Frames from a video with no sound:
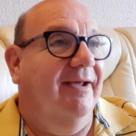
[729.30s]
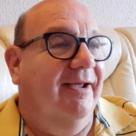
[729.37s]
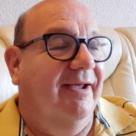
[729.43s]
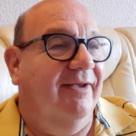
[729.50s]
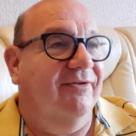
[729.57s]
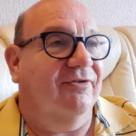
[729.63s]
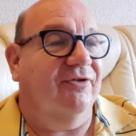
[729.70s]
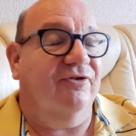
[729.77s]

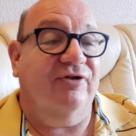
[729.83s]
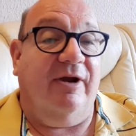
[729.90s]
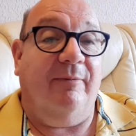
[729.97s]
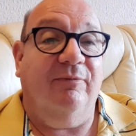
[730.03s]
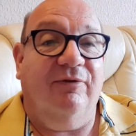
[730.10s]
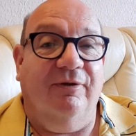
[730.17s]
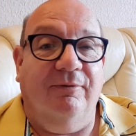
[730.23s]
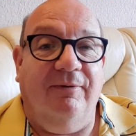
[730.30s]
is the
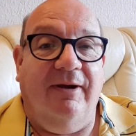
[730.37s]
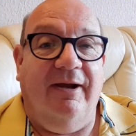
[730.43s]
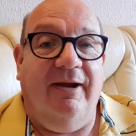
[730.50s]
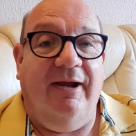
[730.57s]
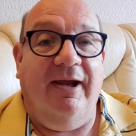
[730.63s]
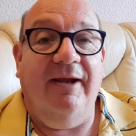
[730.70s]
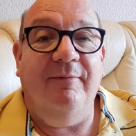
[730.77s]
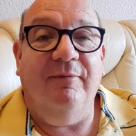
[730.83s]
chapter where
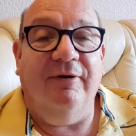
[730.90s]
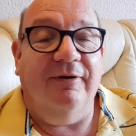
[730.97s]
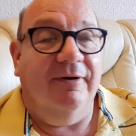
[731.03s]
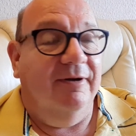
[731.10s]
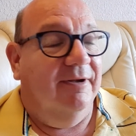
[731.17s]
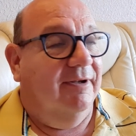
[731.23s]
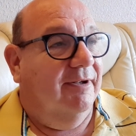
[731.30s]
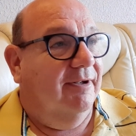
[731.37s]
Haman,
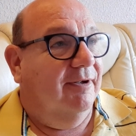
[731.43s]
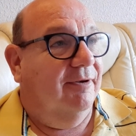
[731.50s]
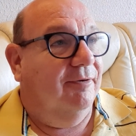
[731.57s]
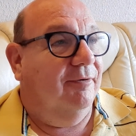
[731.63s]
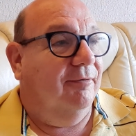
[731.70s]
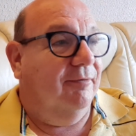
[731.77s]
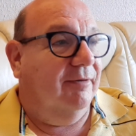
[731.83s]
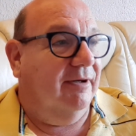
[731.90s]

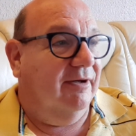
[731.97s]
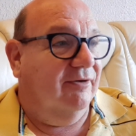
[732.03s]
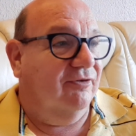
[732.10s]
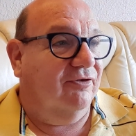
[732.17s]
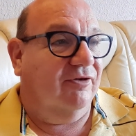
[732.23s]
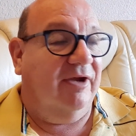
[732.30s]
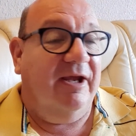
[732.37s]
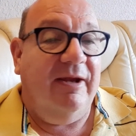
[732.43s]
who has
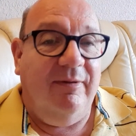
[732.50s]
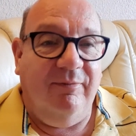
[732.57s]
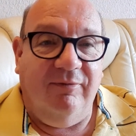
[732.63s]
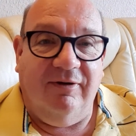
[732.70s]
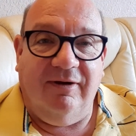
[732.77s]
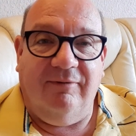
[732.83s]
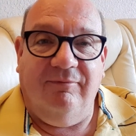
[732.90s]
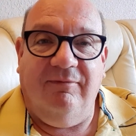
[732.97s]
schemed
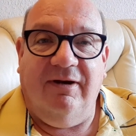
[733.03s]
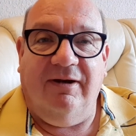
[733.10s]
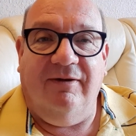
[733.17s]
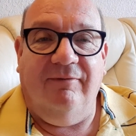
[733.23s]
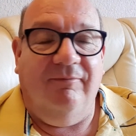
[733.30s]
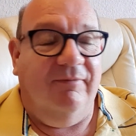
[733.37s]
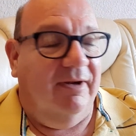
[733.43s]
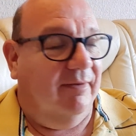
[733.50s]
and
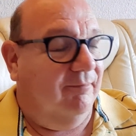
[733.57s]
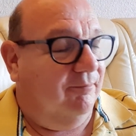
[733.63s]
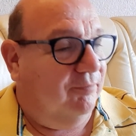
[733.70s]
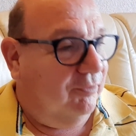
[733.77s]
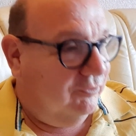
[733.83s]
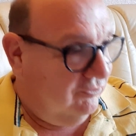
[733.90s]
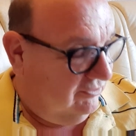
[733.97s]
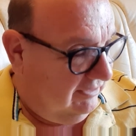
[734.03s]
and and
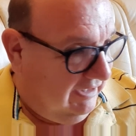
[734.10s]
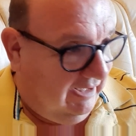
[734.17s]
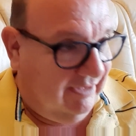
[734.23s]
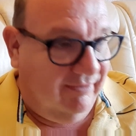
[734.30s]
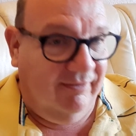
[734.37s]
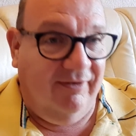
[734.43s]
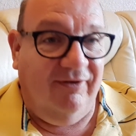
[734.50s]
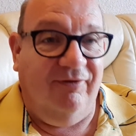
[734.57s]
put
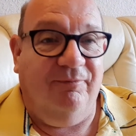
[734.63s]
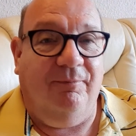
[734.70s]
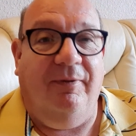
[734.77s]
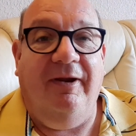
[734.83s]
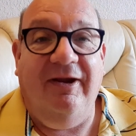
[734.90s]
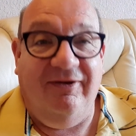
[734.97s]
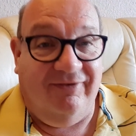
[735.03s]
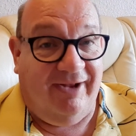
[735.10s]
together his
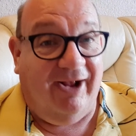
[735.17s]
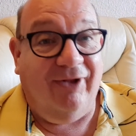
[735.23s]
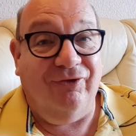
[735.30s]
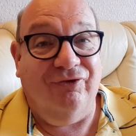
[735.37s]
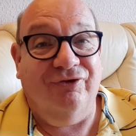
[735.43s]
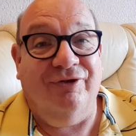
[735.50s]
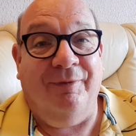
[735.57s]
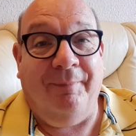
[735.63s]
he's
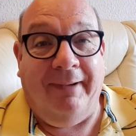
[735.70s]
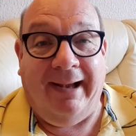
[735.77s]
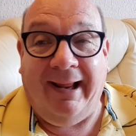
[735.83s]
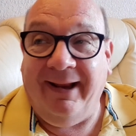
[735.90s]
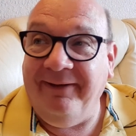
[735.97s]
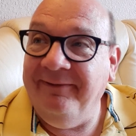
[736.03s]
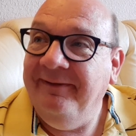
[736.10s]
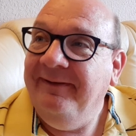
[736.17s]
hatched a
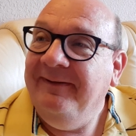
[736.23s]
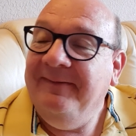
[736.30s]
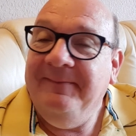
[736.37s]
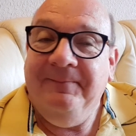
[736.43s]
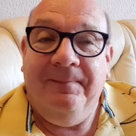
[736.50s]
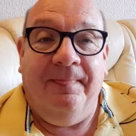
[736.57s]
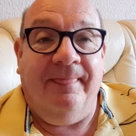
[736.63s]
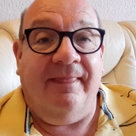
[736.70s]
plan
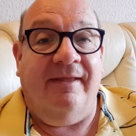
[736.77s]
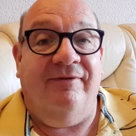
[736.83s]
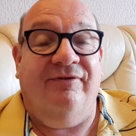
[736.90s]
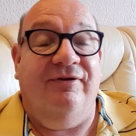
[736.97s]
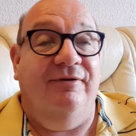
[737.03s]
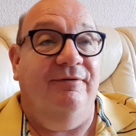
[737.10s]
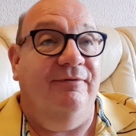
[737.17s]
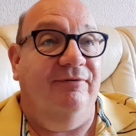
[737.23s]

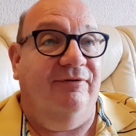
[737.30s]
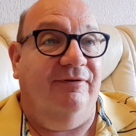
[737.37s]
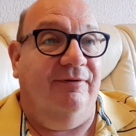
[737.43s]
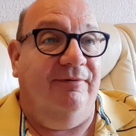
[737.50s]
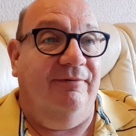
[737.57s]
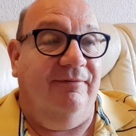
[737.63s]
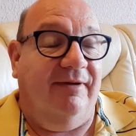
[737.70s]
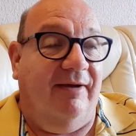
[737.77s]
to
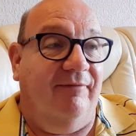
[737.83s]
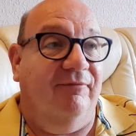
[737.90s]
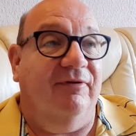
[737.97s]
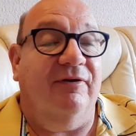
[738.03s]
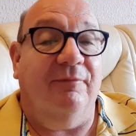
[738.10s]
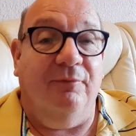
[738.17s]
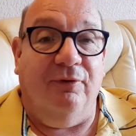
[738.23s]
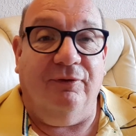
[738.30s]
to get rid
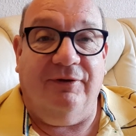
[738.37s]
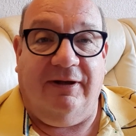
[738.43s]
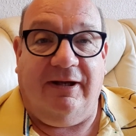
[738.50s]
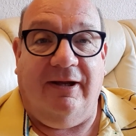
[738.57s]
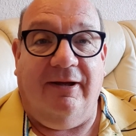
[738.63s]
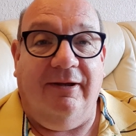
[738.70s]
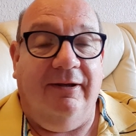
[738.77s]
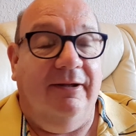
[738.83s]
of
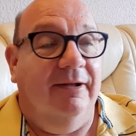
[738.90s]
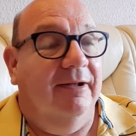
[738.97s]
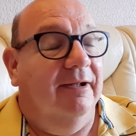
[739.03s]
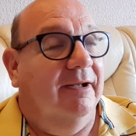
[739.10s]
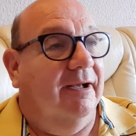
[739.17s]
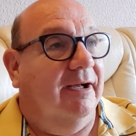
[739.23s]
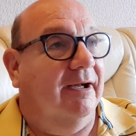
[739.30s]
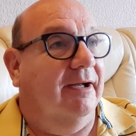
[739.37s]
Mordecai,
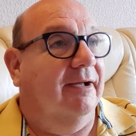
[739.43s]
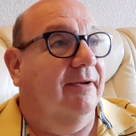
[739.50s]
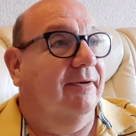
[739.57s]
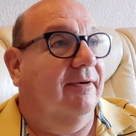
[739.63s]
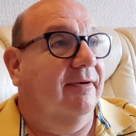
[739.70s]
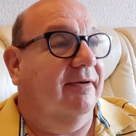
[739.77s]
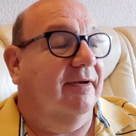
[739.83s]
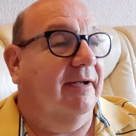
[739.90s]

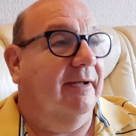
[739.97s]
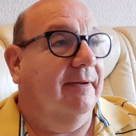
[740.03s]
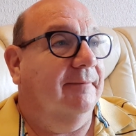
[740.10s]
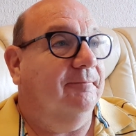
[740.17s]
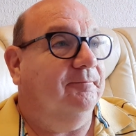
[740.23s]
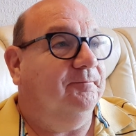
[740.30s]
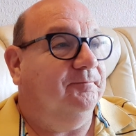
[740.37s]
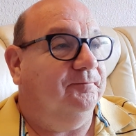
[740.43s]
and
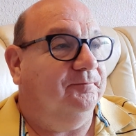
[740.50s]
um,